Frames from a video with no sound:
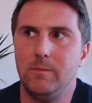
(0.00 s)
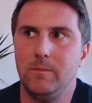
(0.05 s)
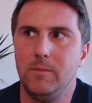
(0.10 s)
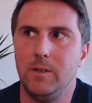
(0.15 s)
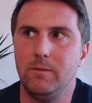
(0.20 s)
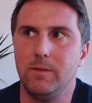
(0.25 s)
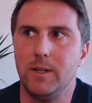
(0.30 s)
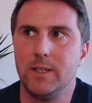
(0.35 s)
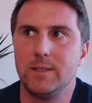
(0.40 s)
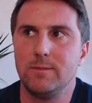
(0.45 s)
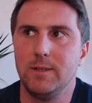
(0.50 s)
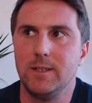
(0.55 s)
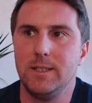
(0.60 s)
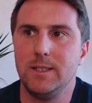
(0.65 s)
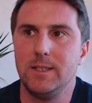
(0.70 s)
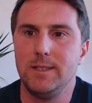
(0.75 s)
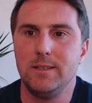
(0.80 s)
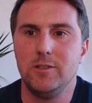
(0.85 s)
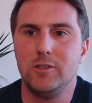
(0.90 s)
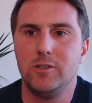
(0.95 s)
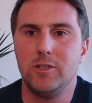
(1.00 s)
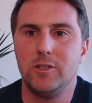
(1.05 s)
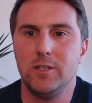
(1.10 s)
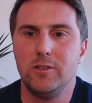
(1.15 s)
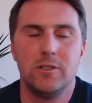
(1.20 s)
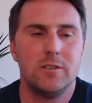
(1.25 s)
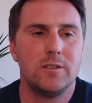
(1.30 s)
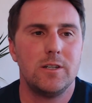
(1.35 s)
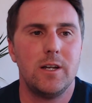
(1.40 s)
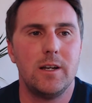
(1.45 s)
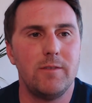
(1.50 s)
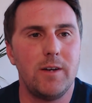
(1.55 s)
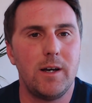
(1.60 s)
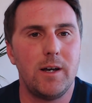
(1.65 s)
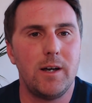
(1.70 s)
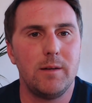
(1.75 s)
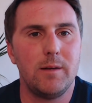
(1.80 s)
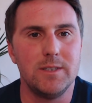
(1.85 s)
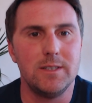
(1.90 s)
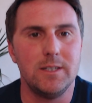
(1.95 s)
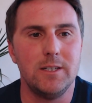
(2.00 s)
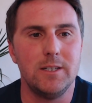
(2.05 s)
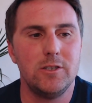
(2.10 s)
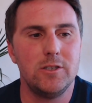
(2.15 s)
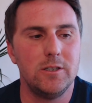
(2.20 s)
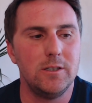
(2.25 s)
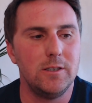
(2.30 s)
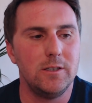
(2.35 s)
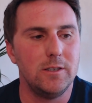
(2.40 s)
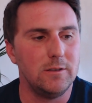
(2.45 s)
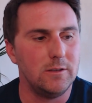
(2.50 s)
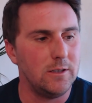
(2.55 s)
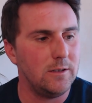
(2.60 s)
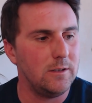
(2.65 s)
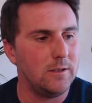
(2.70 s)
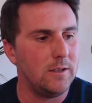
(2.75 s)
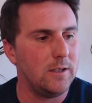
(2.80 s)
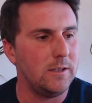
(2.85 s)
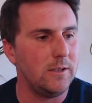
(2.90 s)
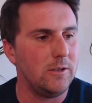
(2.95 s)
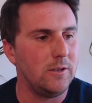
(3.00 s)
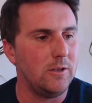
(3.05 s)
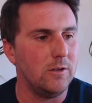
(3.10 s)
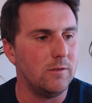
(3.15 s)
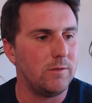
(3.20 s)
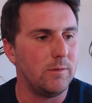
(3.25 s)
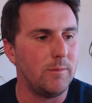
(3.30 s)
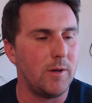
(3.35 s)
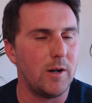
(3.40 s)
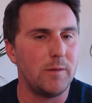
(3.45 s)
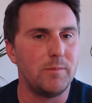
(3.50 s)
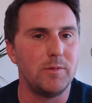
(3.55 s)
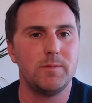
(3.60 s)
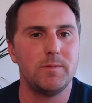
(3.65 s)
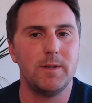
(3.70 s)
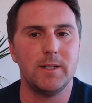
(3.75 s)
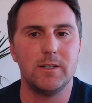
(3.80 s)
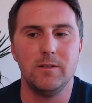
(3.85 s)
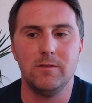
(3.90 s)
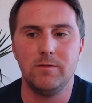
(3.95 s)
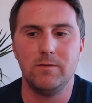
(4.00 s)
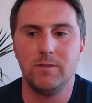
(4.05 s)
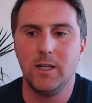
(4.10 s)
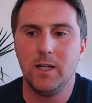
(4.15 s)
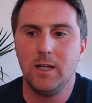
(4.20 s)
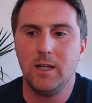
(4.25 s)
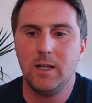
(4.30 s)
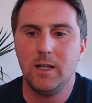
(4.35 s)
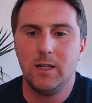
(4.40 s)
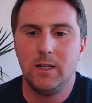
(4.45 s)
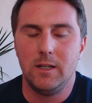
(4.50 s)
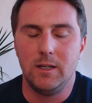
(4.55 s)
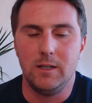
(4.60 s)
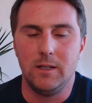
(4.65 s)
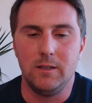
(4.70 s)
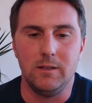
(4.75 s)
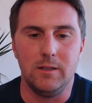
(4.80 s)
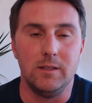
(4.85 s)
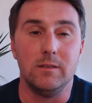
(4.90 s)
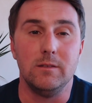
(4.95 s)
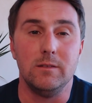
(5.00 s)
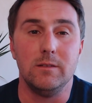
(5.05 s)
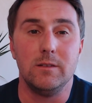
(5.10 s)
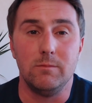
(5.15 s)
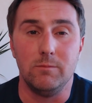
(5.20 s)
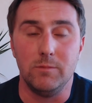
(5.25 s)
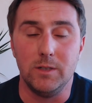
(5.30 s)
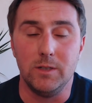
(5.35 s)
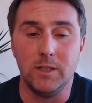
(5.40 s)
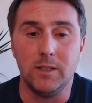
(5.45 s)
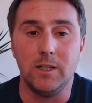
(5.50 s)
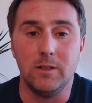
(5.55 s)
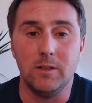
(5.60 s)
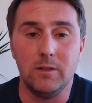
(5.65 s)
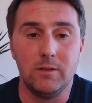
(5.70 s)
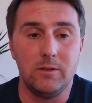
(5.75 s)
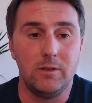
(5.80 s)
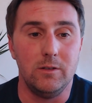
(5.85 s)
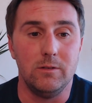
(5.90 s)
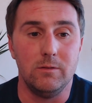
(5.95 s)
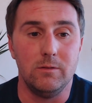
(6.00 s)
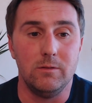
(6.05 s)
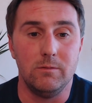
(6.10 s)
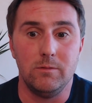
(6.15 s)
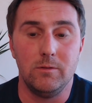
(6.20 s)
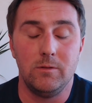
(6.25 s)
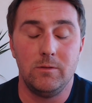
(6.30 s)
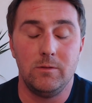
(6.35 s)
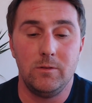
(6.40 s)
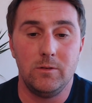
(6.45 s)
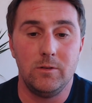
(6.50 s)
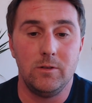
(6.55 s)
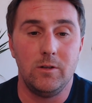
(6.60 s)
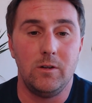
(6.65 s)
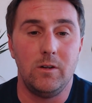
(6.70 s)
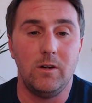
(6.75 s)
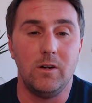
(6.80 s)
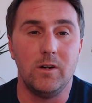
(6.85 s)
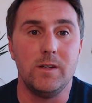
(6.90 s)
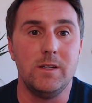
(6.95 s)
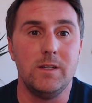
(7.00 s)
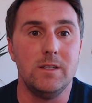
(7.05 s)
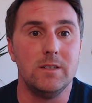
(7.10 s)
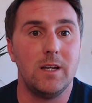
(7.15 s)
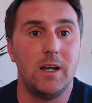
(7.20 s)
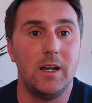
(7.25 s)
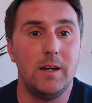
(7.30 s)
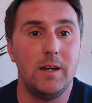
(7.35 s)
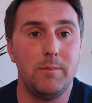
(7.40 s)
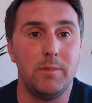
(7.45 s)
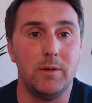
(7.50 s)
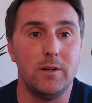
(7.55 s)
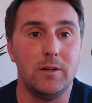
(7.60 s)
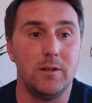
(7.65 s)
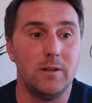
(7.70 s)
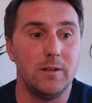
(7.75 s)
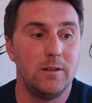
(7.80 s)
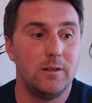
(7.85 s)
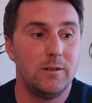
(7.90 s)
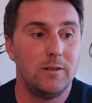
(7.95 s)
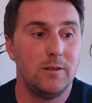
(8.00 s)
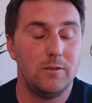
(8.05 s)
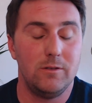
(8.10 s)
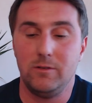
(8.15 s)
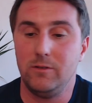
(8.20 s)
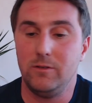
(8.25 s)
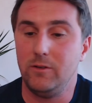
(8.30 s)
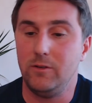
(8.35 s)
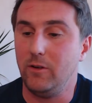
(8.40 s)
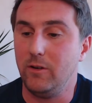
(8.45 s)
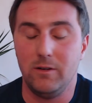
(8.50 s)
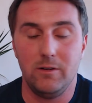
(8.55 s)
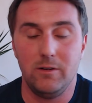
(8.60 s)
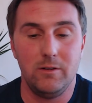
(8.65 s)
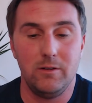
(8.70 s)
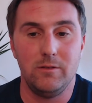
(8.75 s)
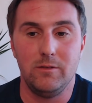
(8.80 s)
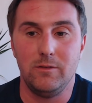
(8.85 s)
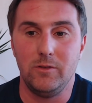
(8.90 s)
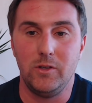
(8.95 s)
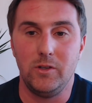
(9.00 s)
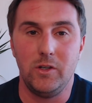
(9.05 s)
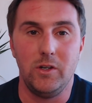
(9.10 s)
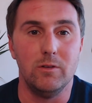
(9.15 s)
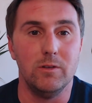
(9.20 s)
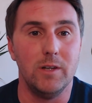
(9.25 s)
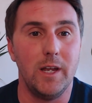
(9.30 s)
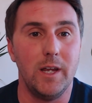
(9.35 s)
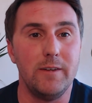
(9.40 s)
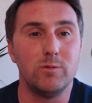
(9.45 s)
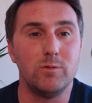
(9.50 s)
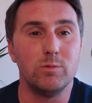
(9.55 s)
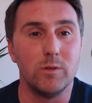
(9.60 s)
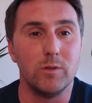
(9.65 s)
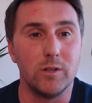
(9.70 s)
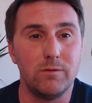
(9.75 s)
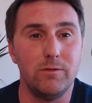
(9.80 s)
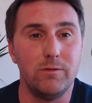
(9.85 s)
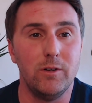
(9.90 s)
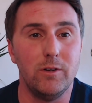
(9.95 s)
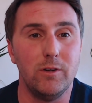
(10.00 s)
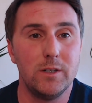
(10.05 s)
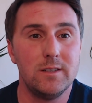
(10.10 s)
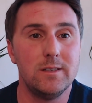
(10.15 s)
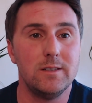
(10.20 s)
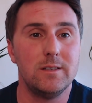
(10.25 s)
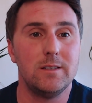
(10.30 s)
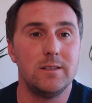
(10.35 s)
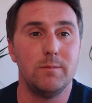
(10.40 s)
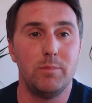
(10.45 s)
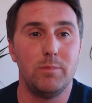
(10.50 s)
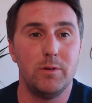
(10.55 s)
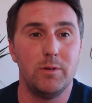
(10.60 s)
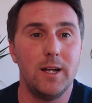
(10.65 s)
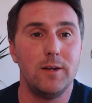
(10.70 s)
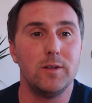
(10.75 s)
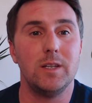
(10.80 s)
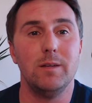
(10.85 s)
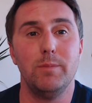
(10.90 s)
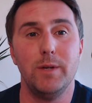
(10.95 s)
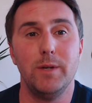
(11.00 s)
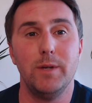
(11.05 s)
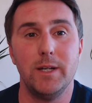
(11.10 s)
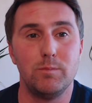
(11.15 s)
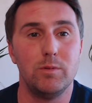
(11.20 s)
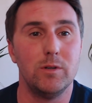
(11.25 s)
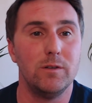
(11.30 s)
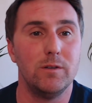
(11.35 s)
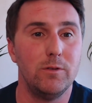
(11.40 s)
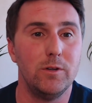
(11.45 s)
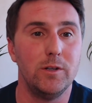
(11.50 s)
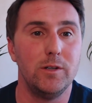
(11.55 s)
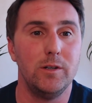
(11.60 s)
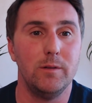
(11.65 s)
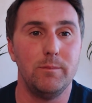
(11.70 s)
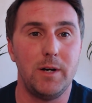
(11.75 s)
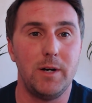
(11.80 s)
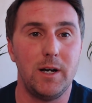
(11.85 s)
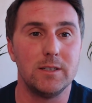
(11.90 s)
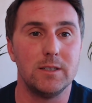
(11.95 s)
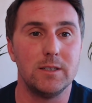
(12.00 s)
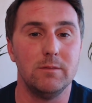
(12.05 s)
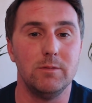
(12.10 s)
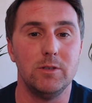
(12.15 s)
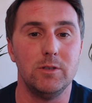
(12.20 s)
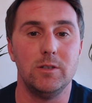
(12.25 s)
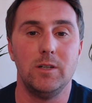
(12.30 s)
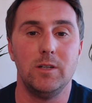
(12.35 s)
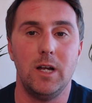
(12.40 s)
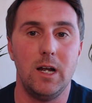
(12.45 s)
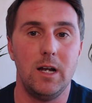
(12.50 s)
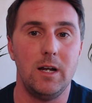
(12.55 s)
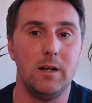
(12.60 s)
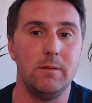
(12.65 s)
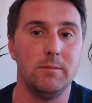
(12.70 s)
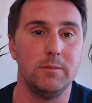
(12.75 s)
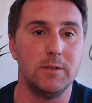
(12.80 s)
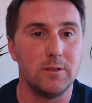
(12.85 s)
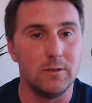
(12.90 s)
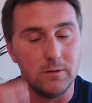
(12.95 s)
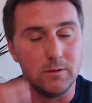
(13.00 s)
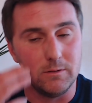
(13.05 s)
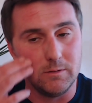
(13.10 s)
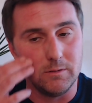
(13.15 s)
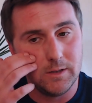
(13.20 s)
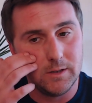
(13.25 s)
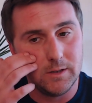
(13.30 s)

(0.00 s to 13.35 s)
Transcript: investment thesis change, just kind of optimization. And then, from our perspective, and really, Arne's hyper, life's work focus is to put out the best portfolio possible. So